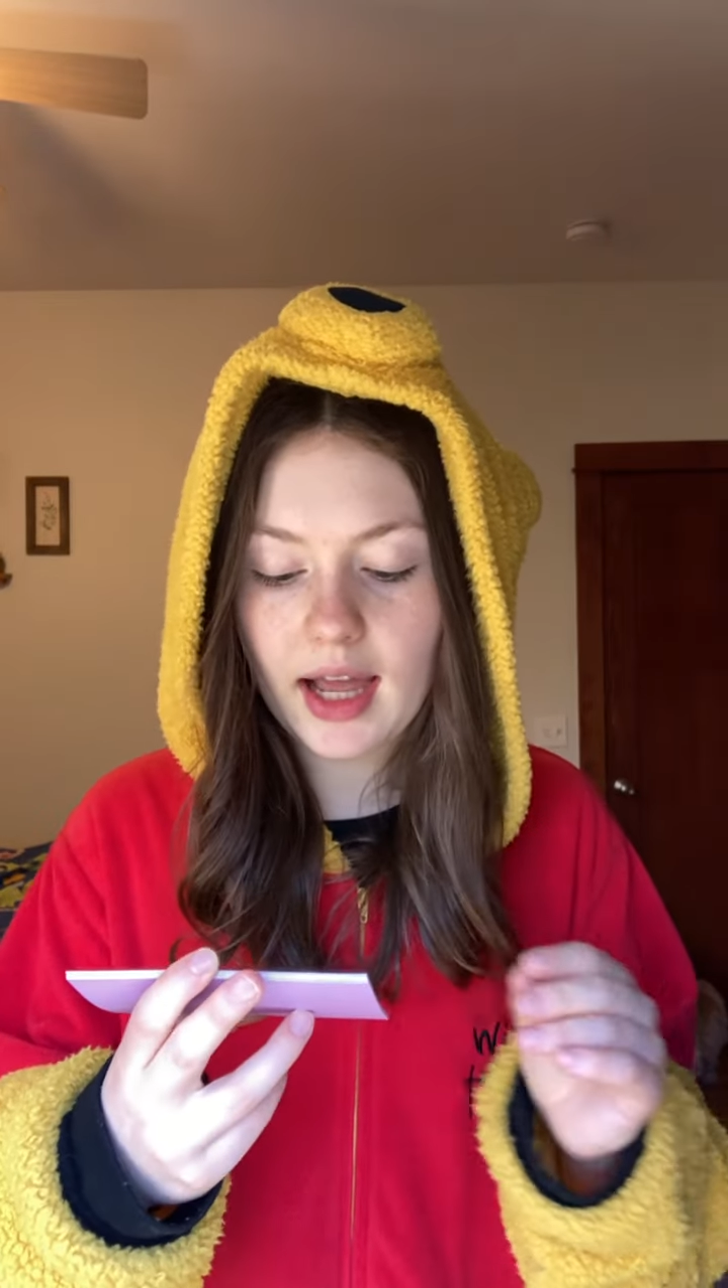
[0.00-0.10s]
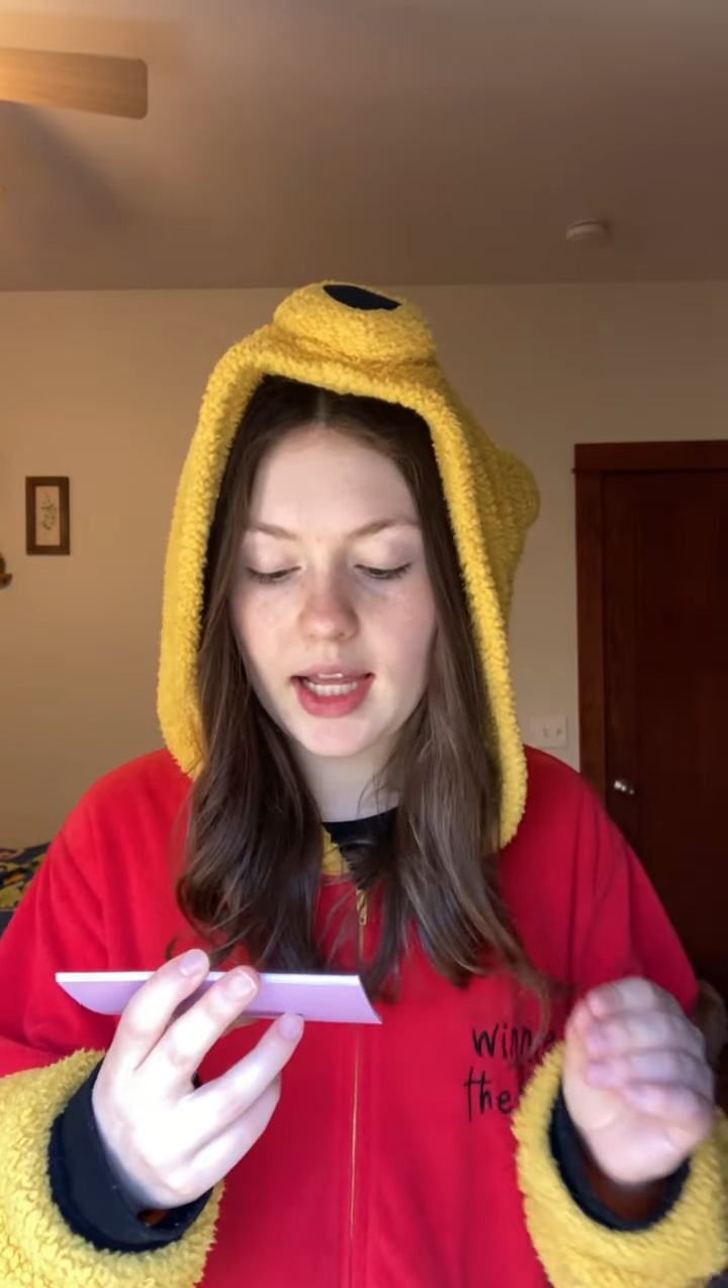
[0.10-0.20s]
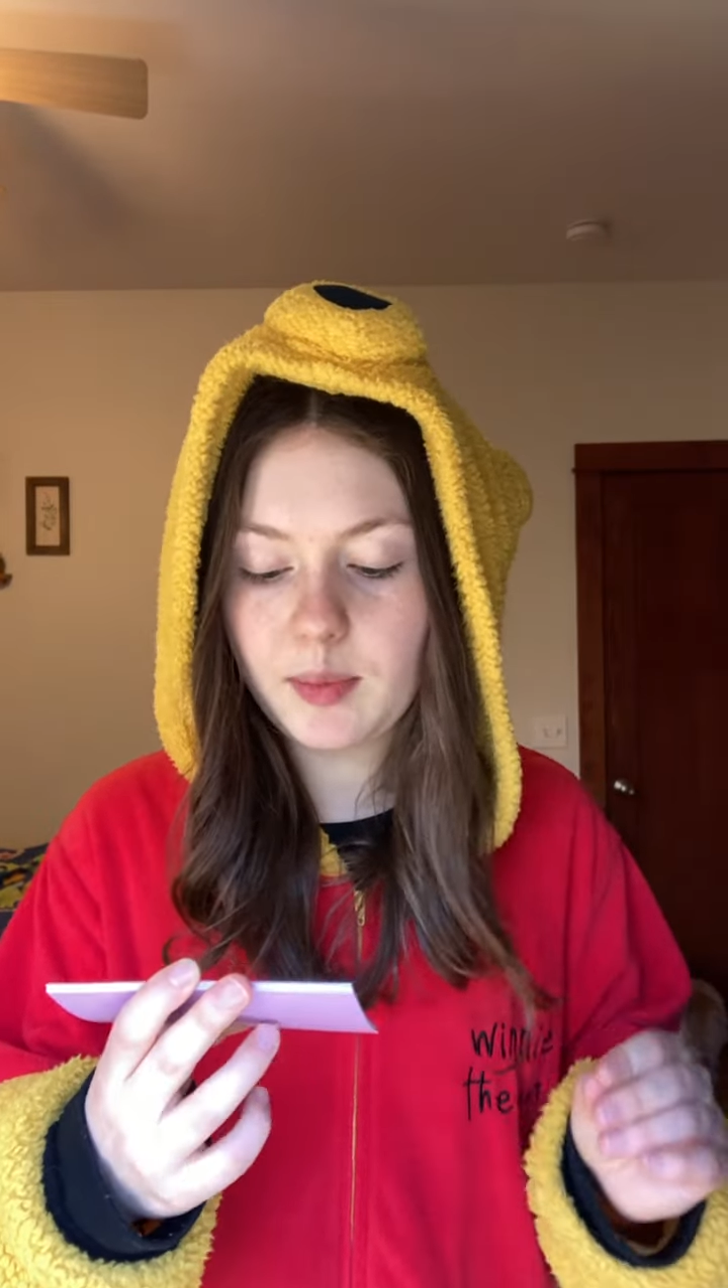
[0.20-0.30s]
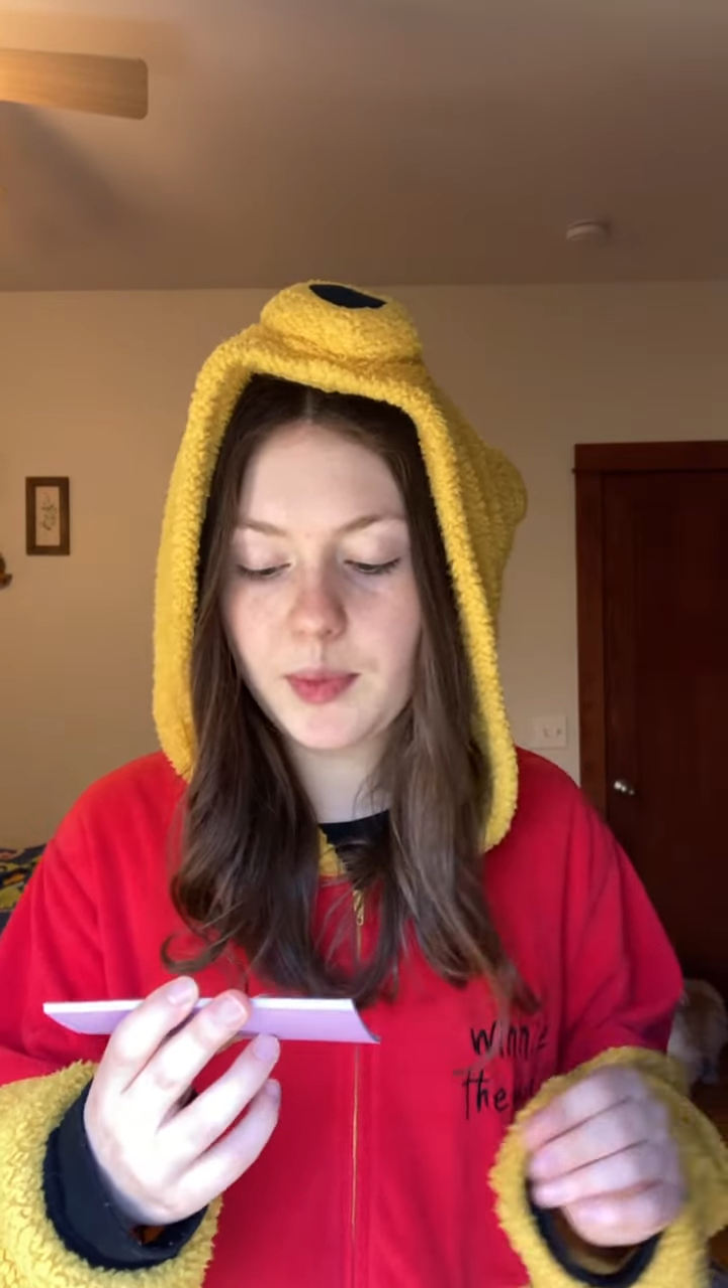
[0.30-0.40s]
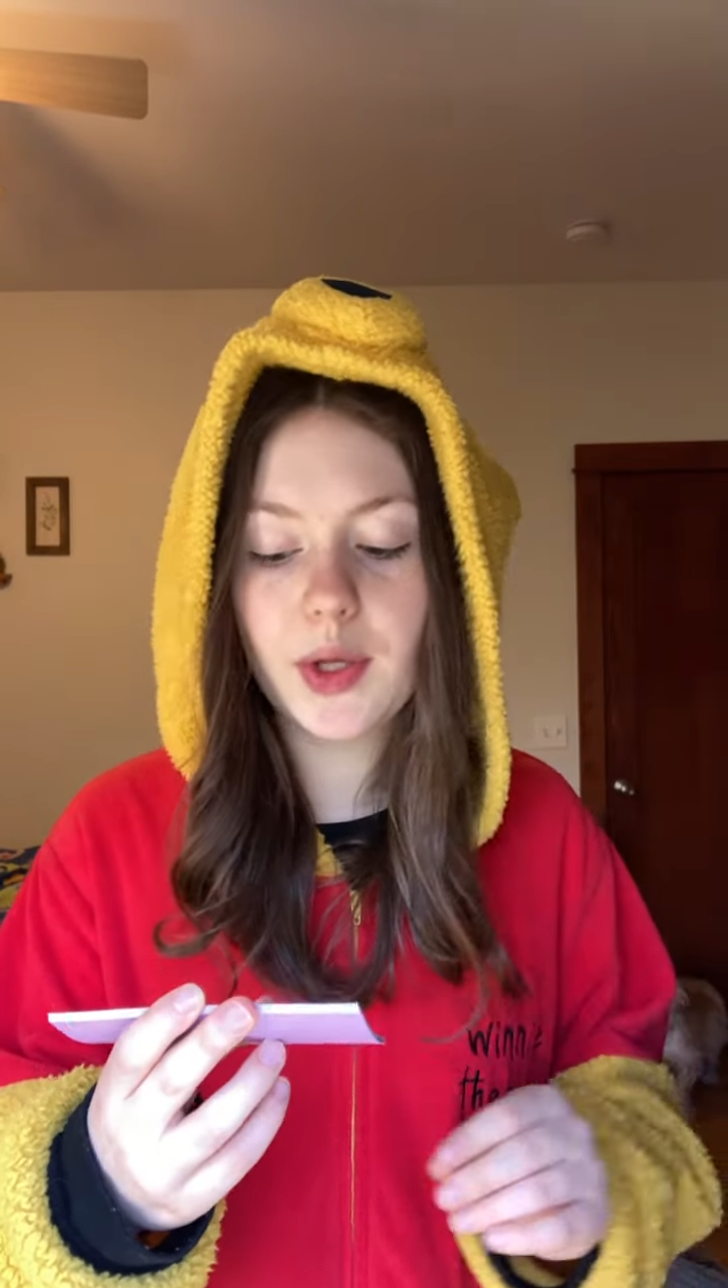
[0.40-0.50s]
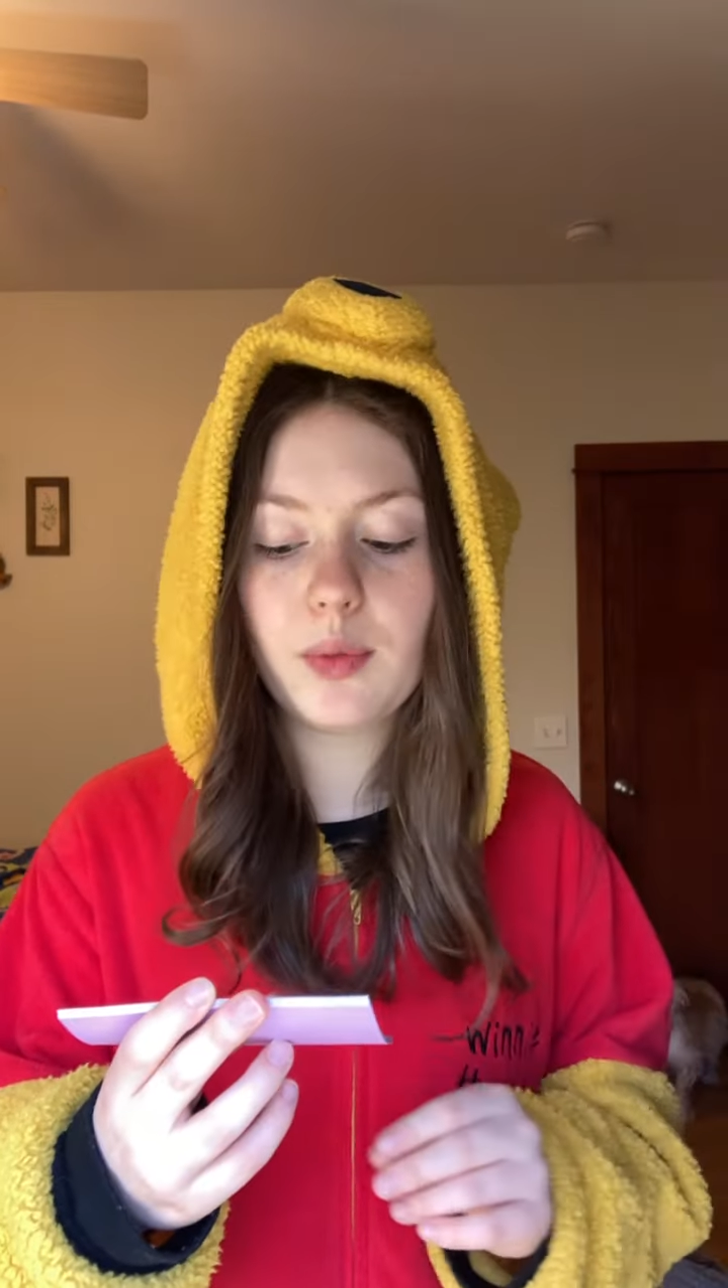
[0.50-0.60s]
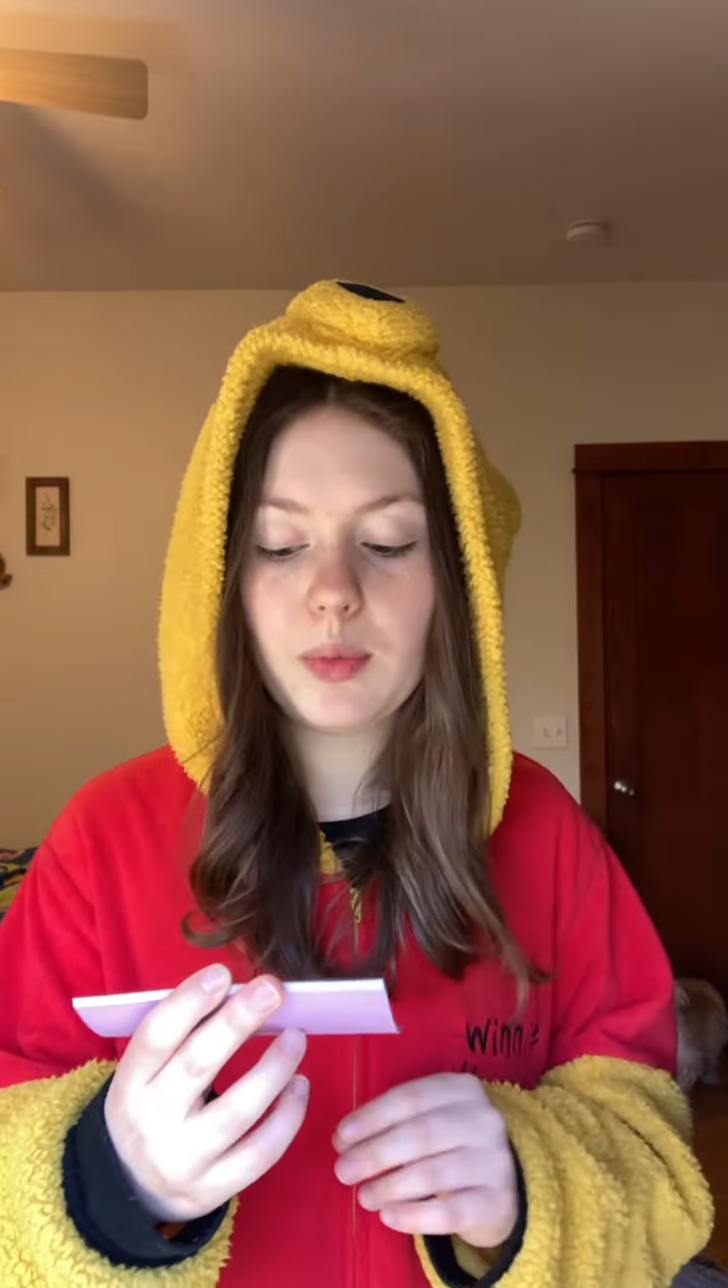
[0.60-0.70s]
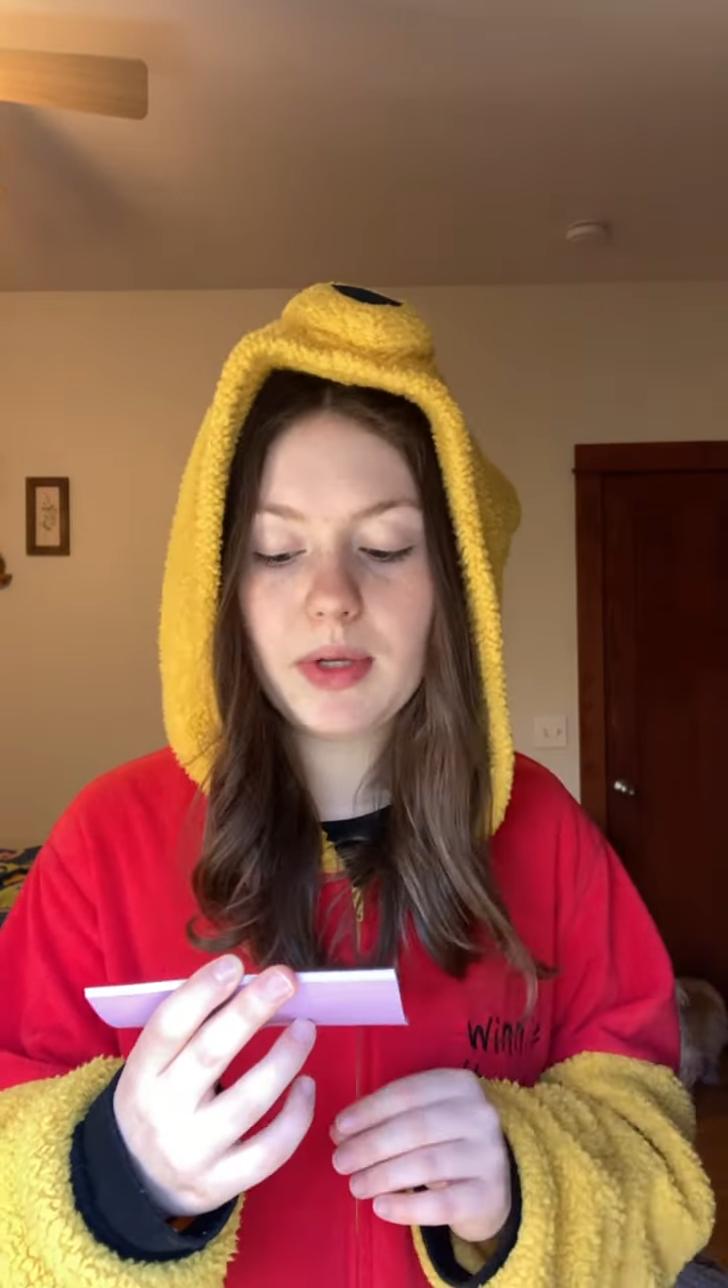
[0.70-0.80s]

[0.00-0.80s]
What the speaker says: A meal would